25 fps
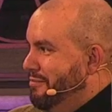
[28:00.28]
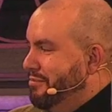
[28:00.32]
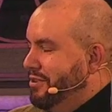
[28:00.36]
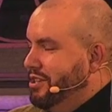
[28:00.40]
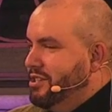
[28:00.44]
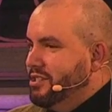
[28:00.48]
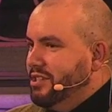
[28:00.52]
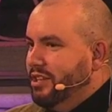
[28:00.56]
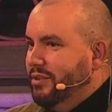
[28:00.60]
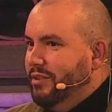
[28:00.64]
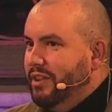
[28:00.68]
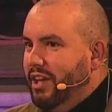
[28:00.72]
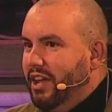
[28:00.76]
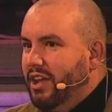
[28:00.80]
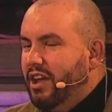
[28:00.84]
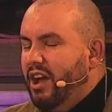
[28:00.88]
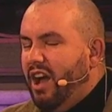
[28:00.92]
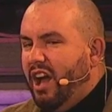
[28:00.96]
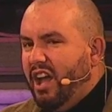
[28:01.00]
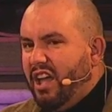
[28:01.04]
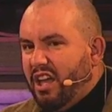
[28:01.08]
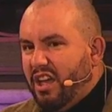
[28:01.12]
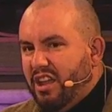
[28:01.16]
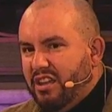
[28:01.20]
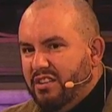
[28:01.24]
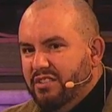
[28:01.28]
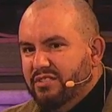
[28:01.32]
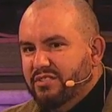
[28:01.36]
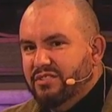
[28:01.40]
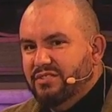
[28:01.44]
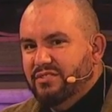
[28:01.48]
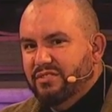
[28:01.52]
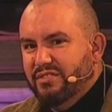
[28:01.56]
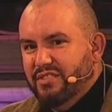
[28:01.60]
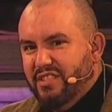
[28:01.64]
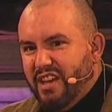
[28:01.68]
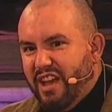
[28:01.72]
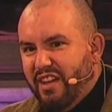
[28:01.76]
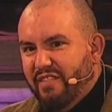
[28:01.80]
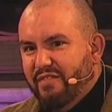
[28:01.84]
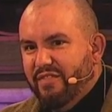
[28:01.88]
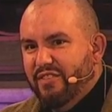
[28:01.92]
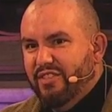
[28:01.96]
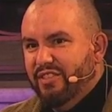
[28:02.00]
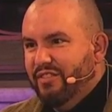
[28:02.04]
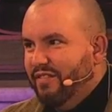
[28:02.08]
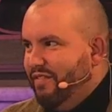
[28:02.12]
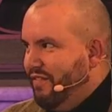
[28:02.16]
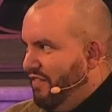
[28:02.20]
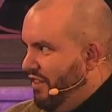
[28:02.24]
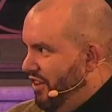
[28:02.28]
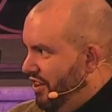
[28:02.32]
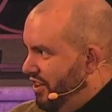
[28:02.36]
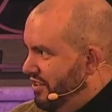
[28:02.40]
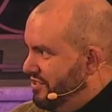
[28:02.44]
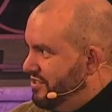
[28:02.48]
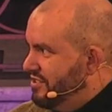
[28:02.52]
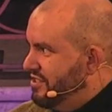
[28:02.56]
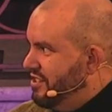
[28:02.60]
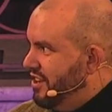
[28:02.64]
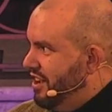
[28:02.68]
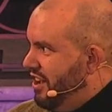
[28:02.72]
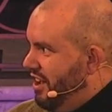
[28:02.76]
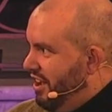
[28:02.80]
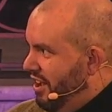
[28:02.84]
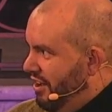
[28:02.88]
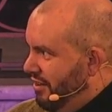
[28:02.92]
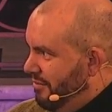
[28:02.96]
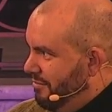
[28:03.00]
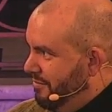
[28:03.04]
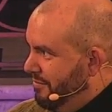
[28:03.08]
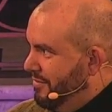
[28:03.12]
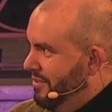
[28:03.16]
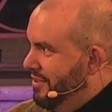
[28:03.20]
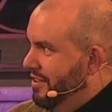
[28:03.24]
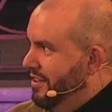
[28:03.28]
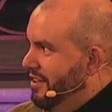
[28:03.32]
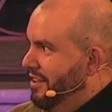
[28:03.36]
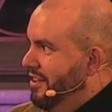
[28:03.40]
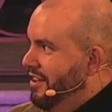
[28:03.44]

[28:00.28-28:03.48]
I preached, they were like, I understood that for the first time. Yeah.